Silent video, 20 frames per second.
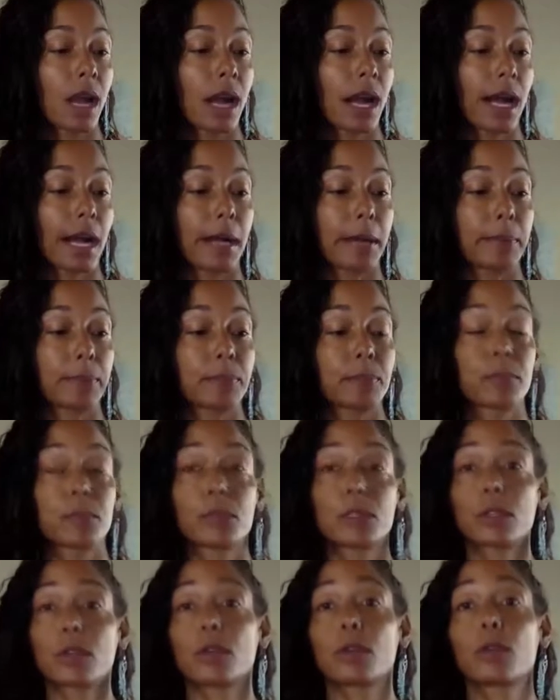Um,
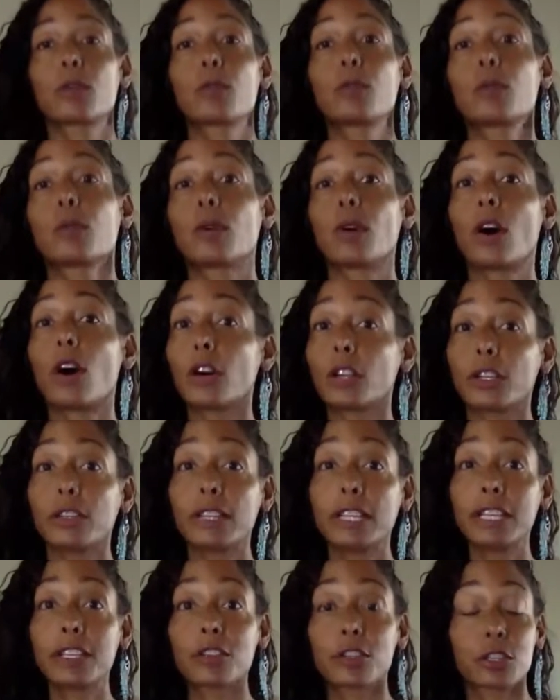so all
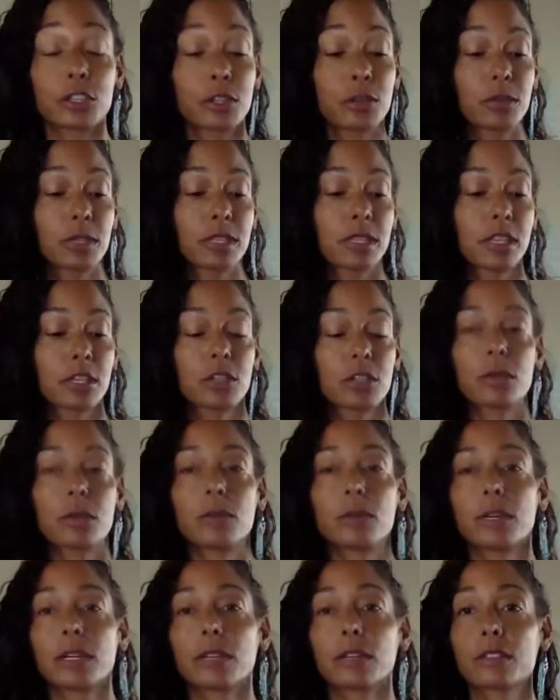you need are two essential
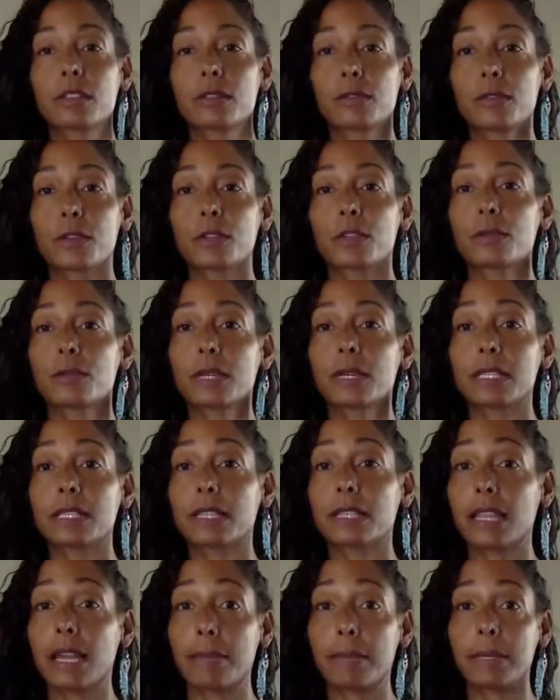oils. The first one is
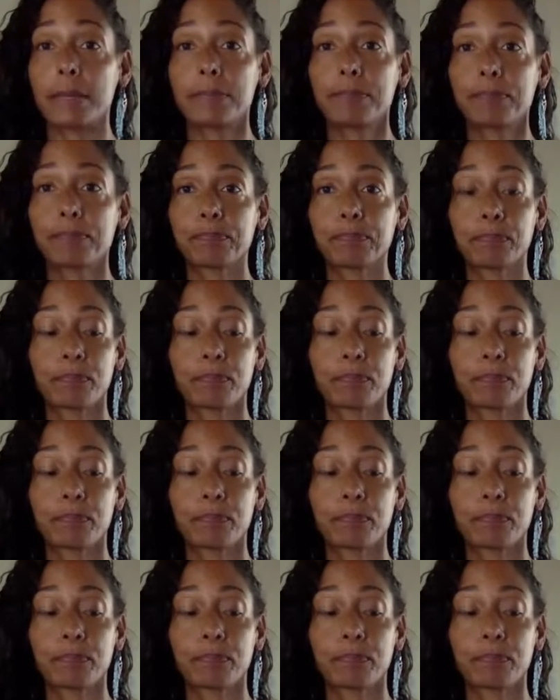lemon,